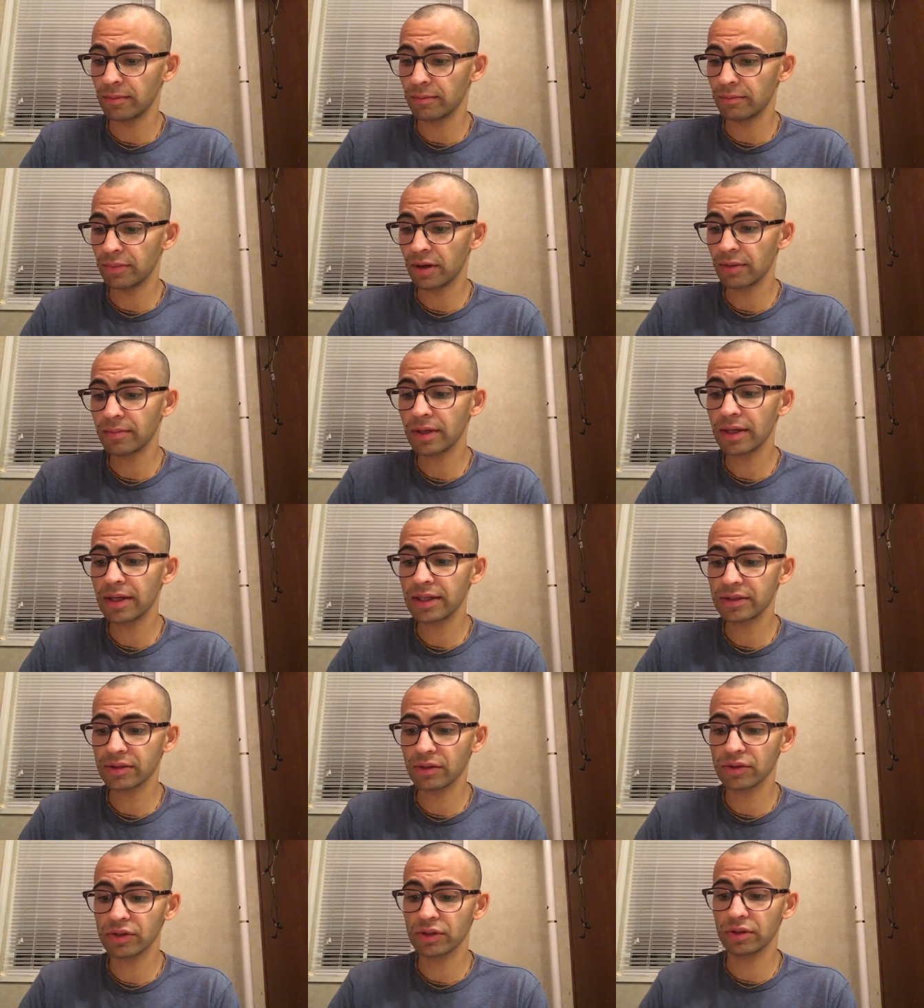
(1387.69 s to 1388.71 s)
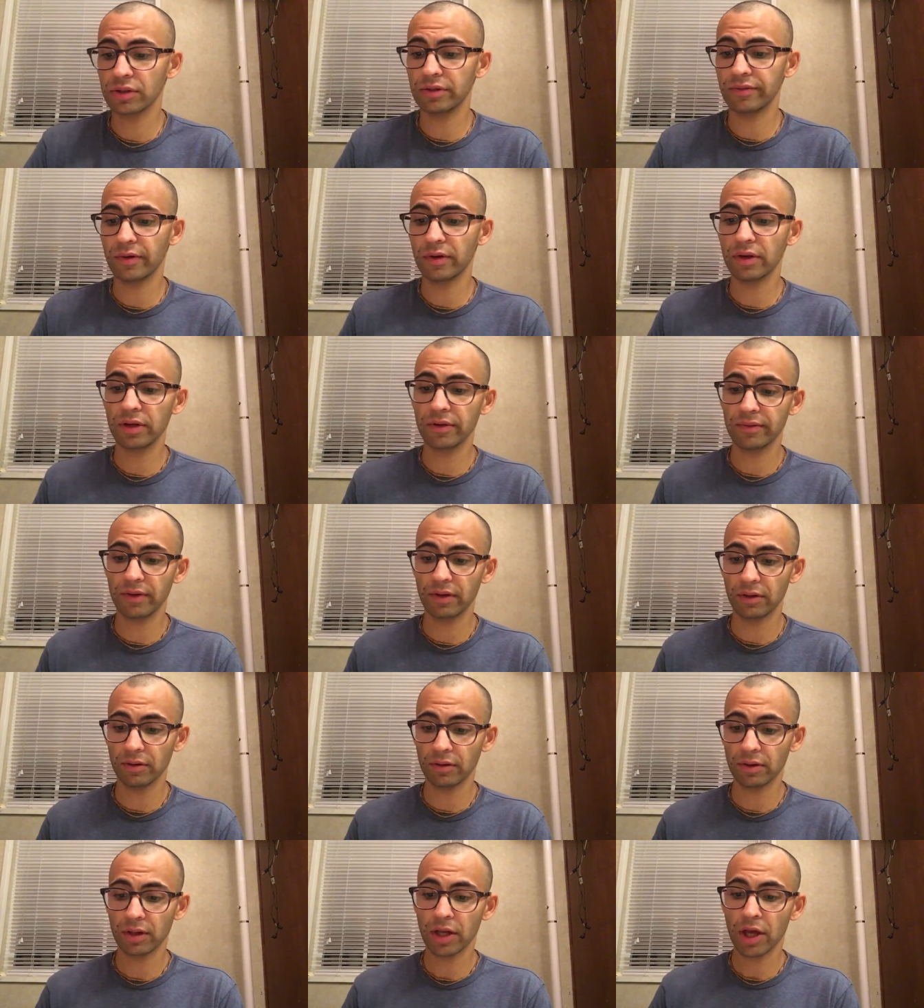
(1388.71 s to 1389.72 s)
Brahma is also a devotee of the
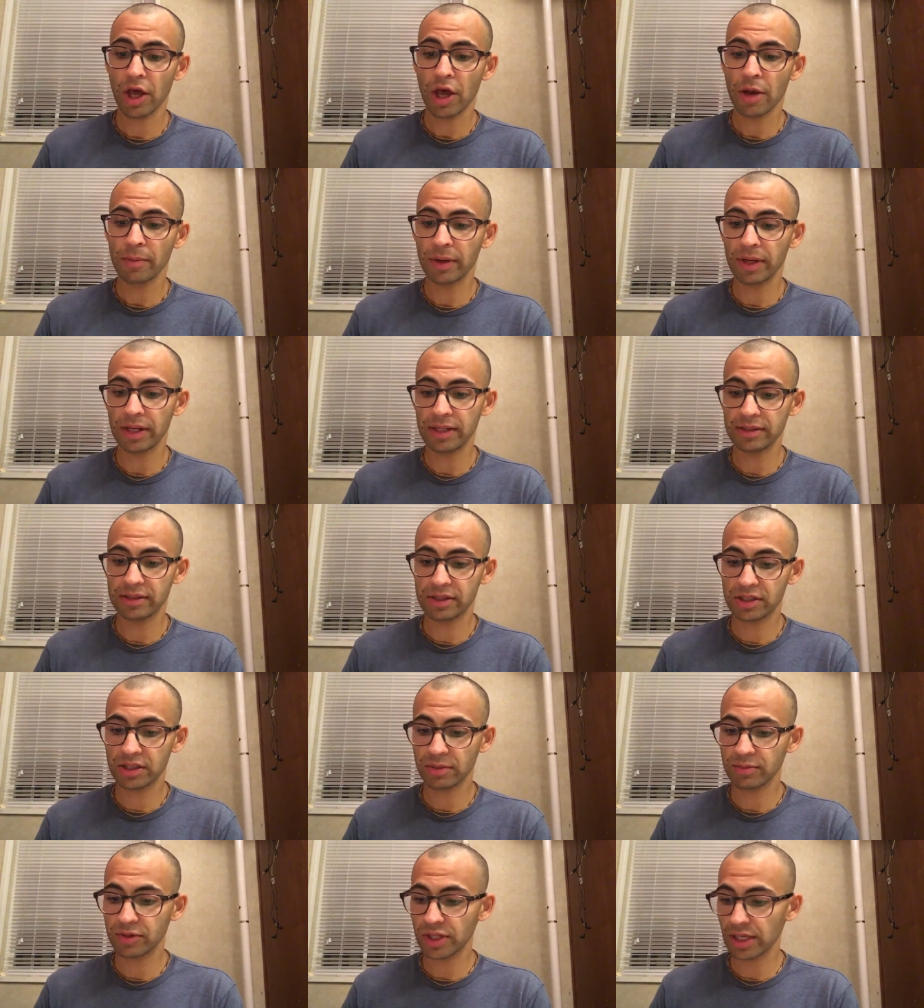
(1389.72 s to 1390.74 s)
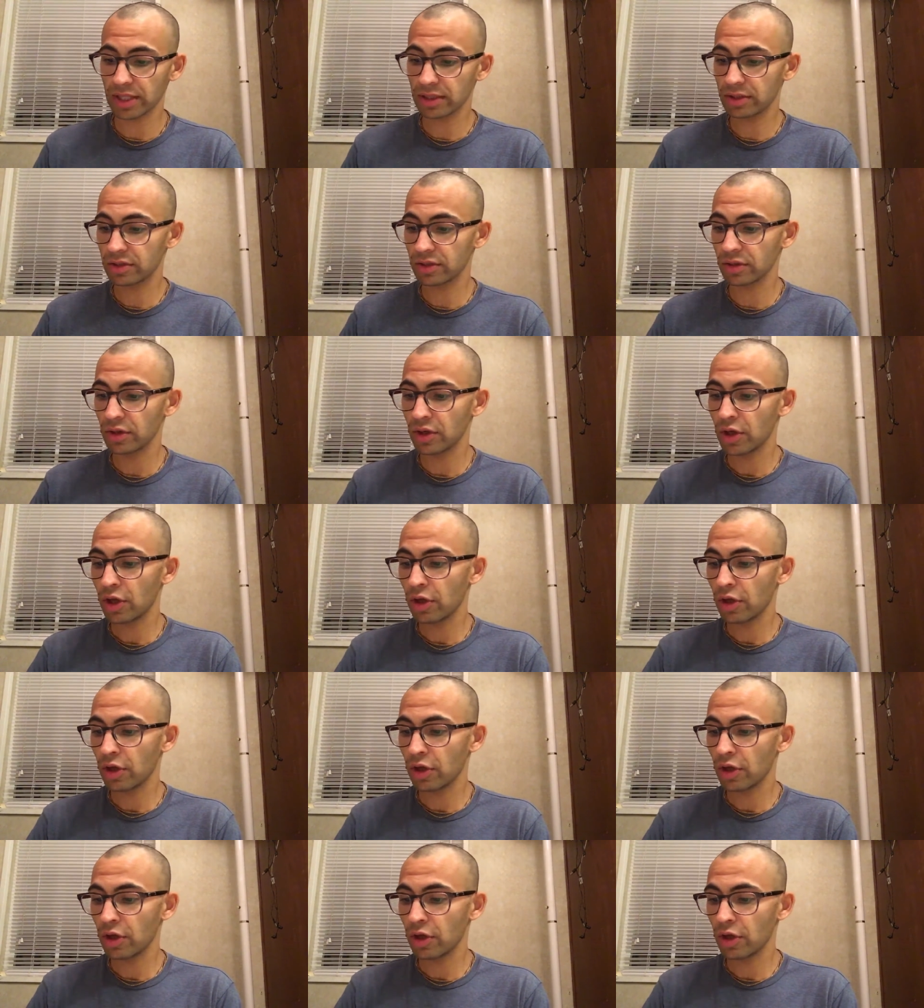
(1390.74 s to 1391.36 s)
Lord, but he is subject to